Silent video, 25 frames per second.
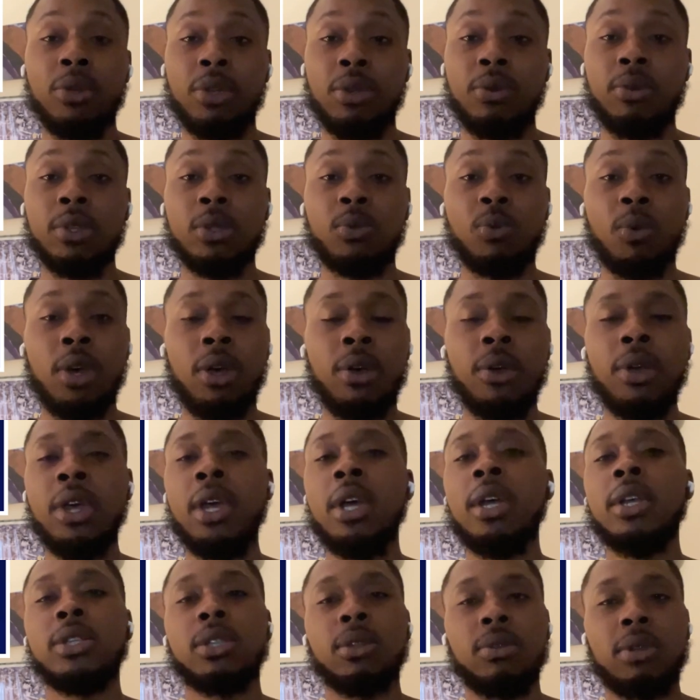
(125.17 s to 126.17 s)
you as well.
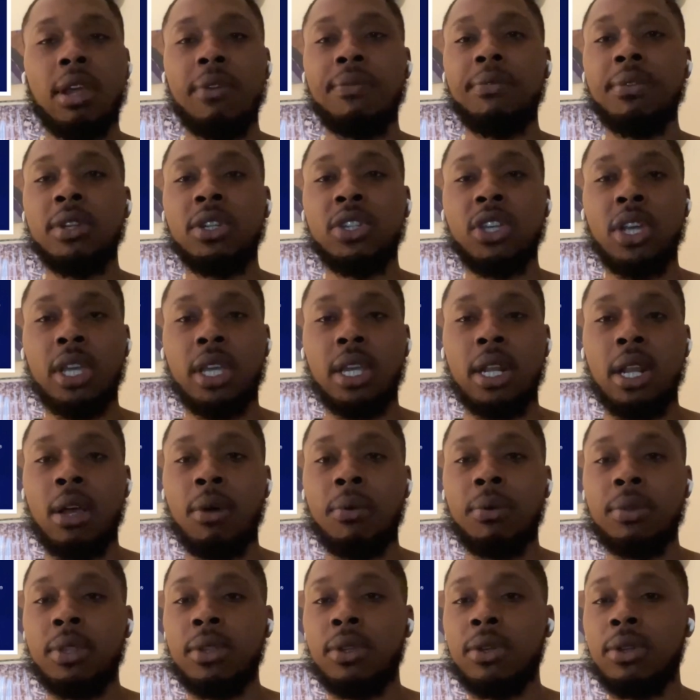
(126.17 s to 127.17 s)
So definitely check it out
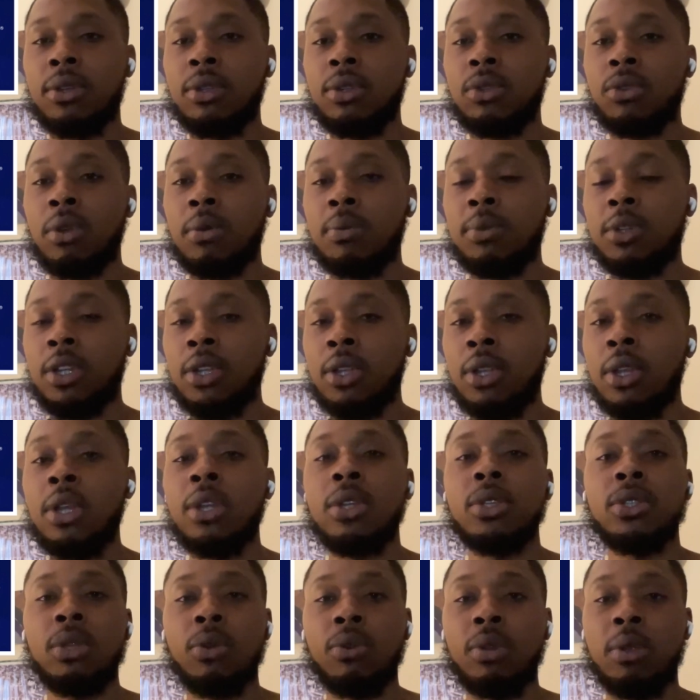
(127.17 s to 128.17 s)
within the description.
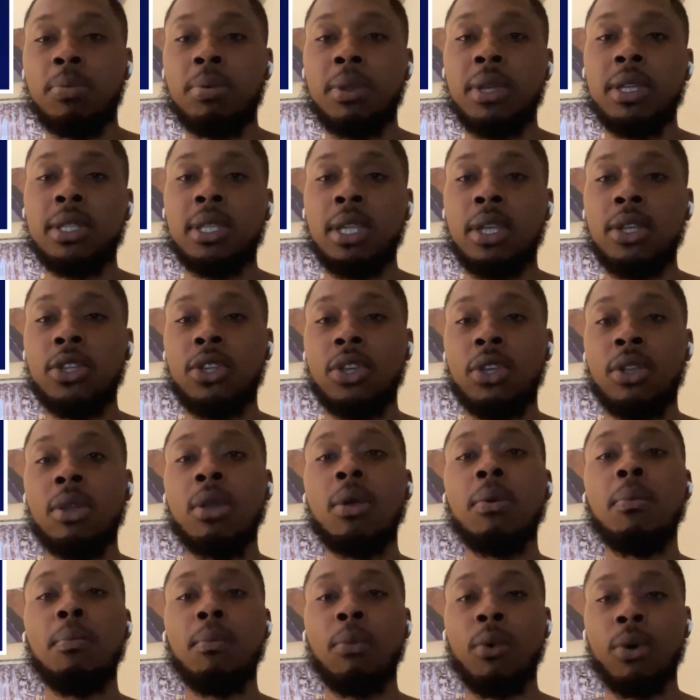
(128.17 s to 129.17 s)
Sony PlayStation,
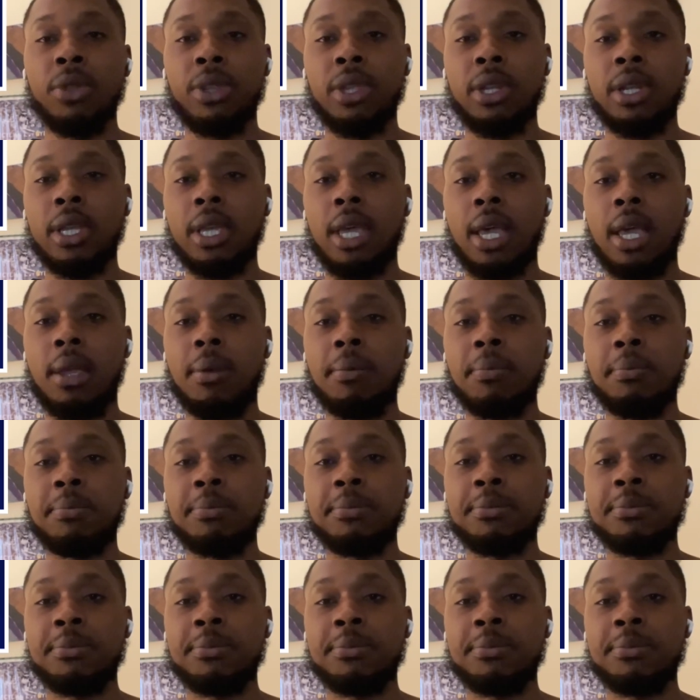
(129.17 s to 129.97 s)
more than a game.